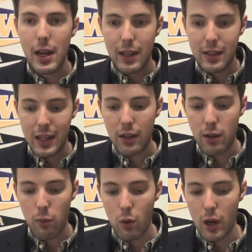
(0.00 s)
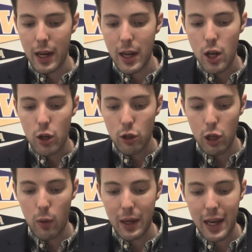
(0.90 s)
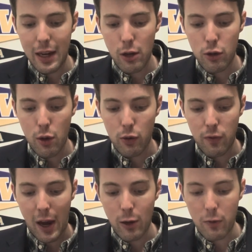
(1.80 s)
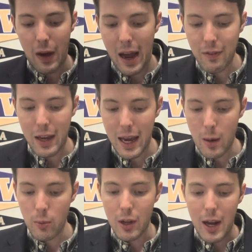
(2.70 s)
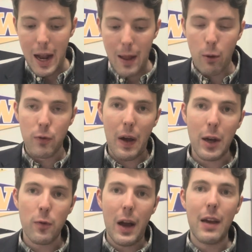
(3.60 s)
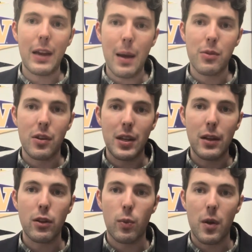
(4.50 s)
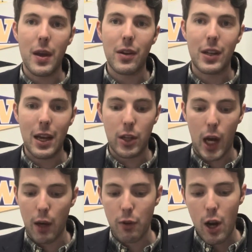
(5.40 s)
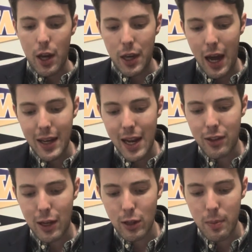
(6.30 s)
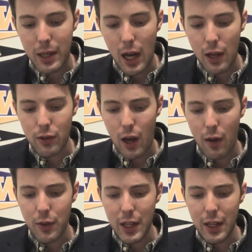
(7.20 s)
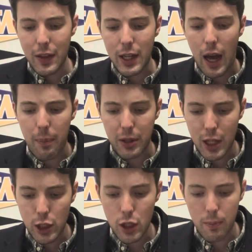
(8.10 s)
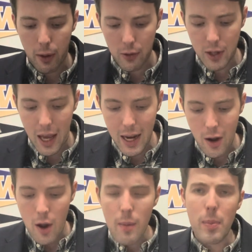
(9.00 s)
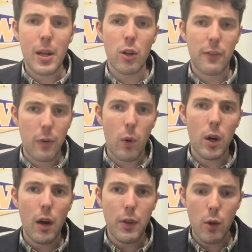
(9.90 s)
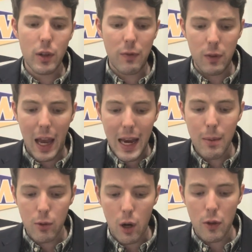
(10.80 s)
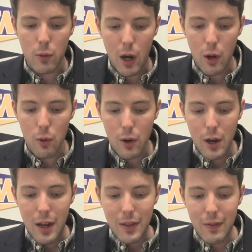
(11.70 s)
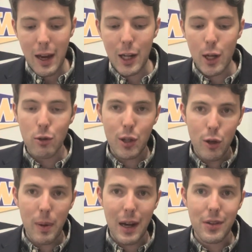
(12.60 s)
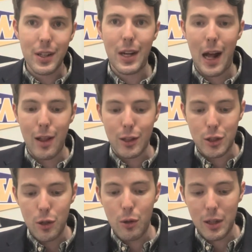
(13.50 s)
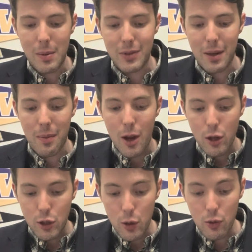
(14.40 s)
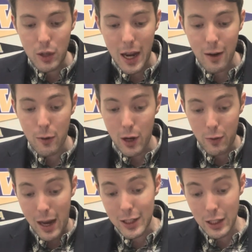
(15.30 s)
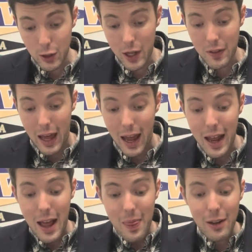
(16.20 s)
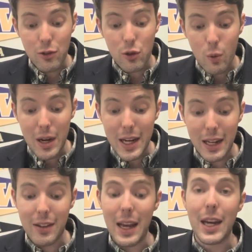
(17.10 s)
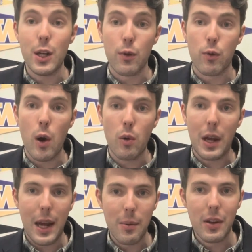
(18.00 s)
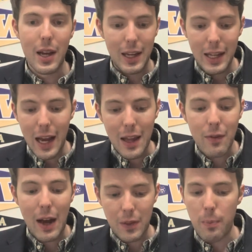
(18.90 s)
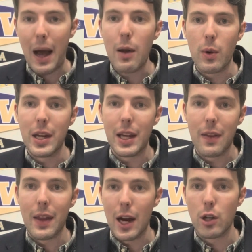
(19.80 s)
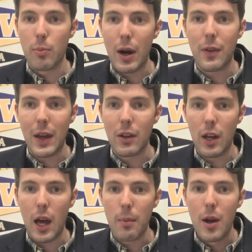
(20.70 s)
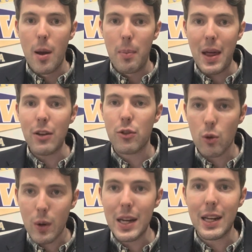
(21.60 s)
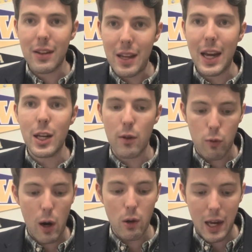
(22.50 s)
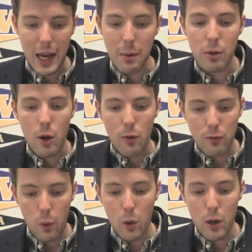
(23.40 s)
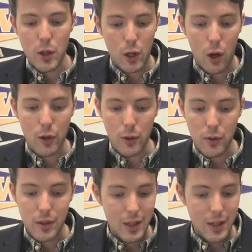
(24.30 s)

6-1 going into those final 5 games. And those final 5 games of the season is where things get tough. Not necessarily because of the competition per se, but because 4 of those games are on the road. They've got to go to Boston College, to Clemson, to Stanford. If you actually look at that, that's 3 consecutive road games. Yeah, they've got the bye week in there to break things up, but that's 3 consecutive road games for the Cardinals.